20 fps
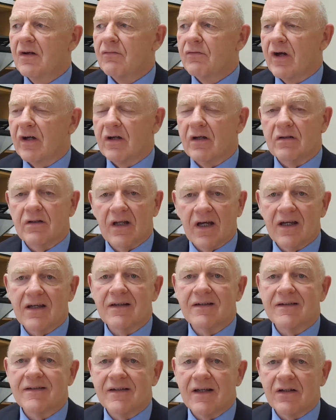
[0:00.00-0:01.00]

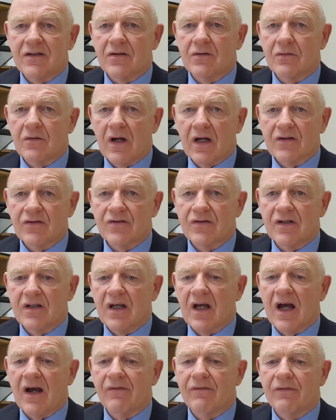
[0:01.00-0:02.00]
recognize that you actually
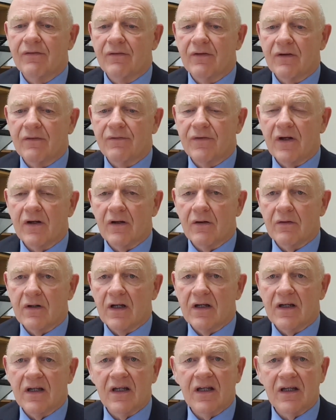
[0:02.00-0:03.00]
have a fair old
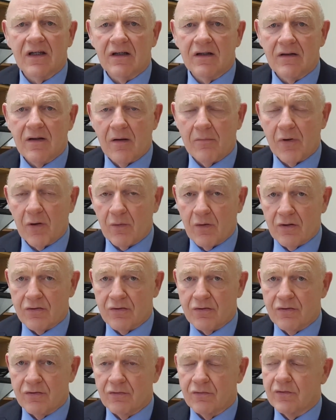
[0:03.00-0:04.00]
idea about what
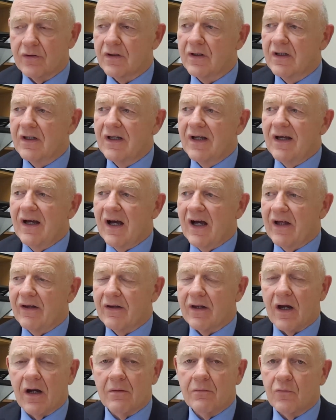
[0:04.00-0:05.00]
you're doing,
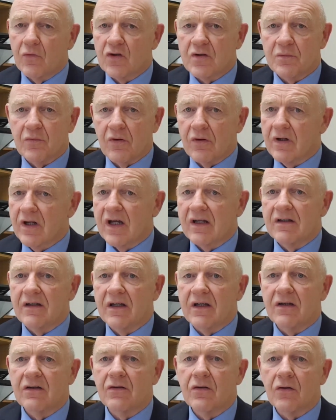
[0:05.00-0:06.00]
and are much more
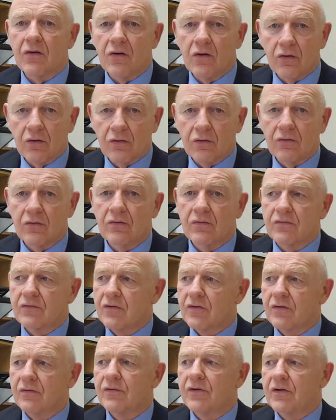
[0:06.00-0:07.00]
likely to go
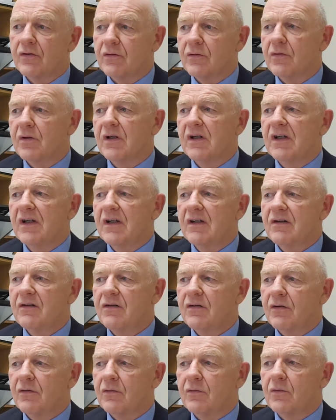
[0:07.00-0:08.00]
to you
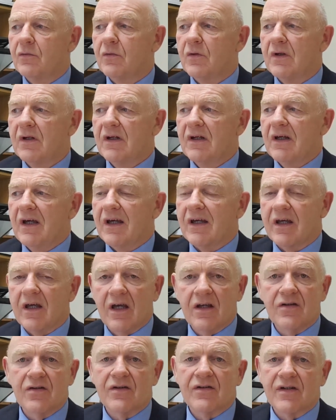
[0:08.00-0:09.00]
to
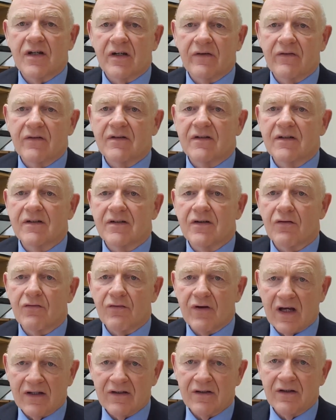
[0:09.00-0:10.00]
engage your services,
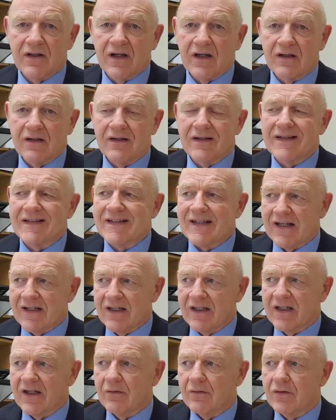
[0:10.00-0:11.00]
rather than
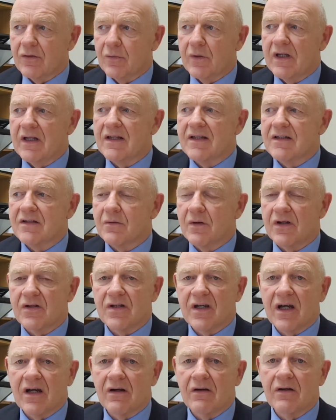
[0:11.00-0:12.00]
sending out tweets
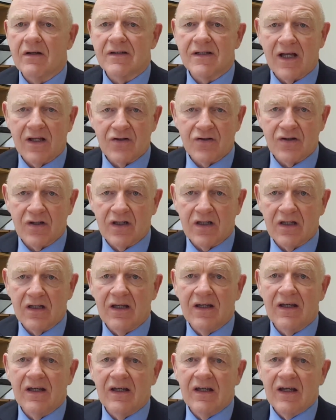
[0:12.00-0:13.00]
which are essentially
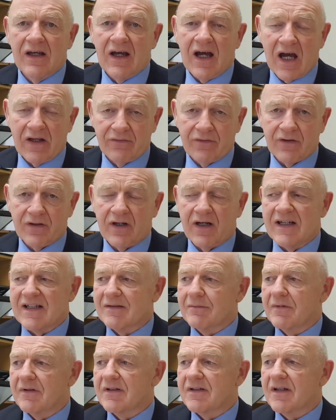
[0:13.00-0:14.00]

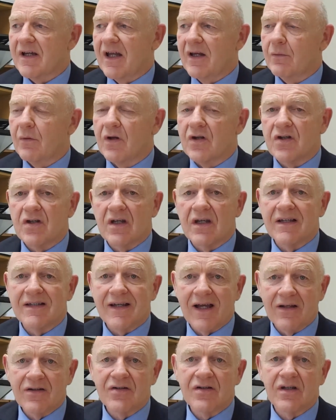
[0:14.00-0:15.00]
advertisements and which
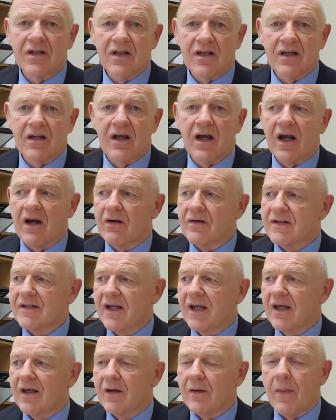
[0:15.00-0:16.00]
essentially are
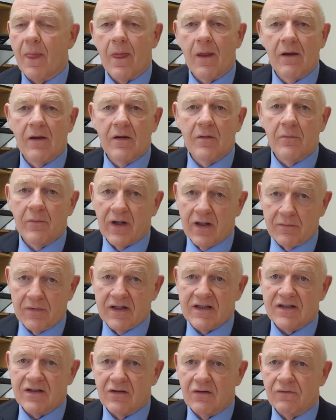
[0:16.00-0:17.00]
saying buy
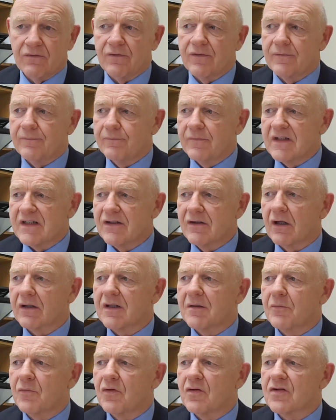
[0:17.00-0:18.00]
my stuff. It's not
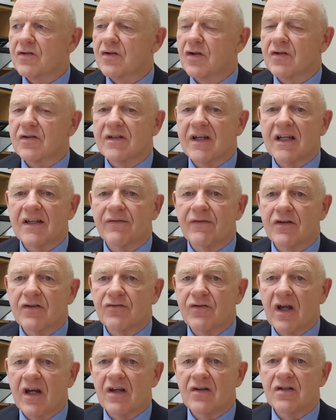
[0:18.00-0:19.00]
the most successful
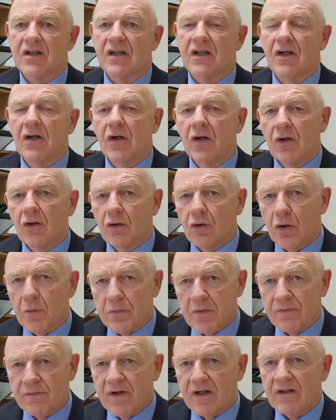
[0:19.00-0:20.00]
strategy.
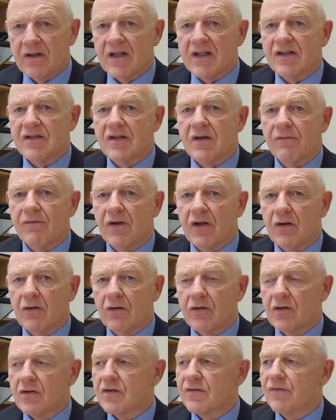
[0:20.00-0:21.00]
Hope you find this video
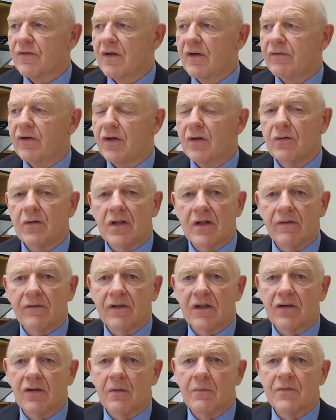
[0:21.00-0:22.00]
useful. If you do, give
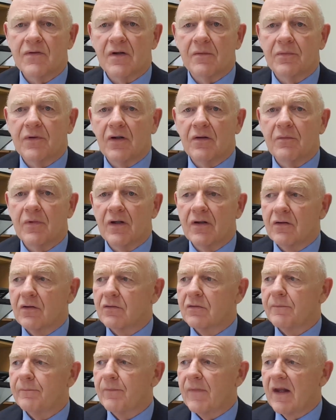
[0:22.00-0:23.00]
it a thumbs up down
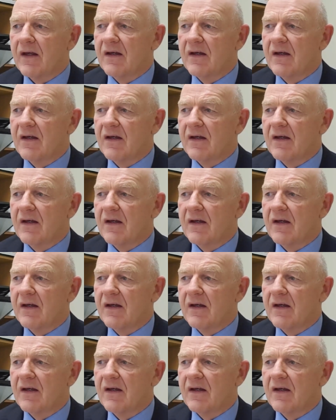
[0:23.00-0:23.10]
below.